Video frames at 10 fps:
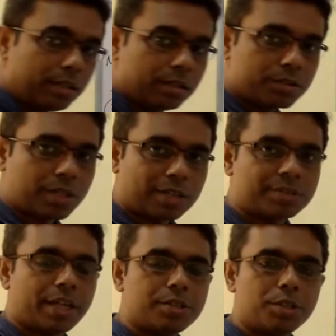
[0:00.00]
starts
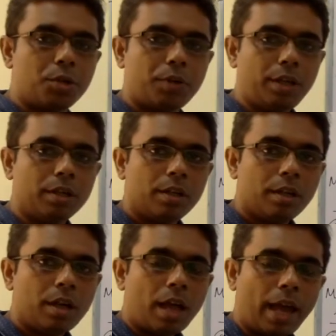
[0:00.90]
executing,
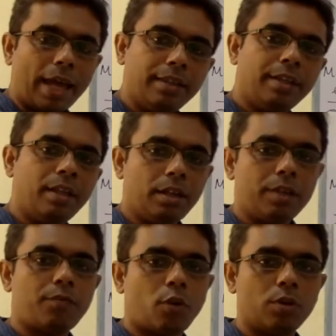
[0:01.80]
and then
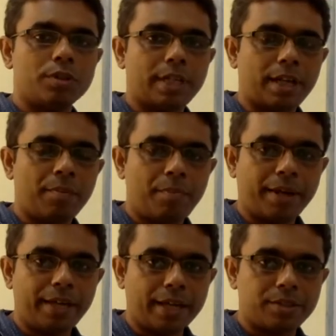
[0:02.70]
it follows that up
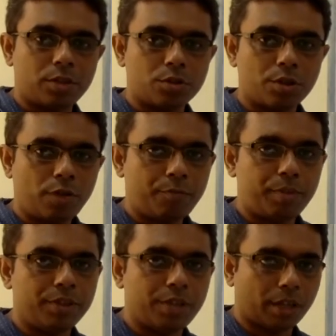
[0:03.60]
by execution of
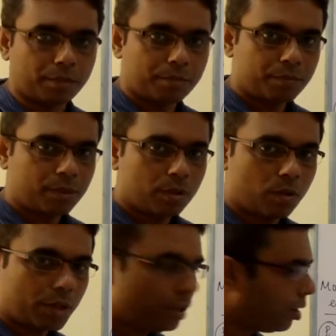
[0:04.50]
Pj.
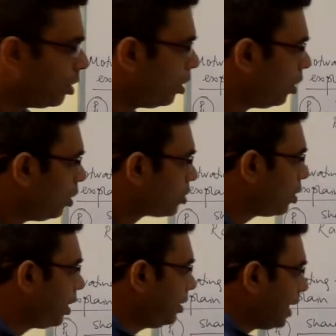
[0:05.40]
Okay.
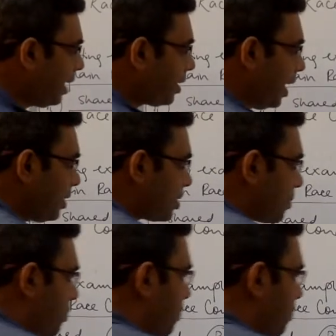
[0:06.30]
So in that case,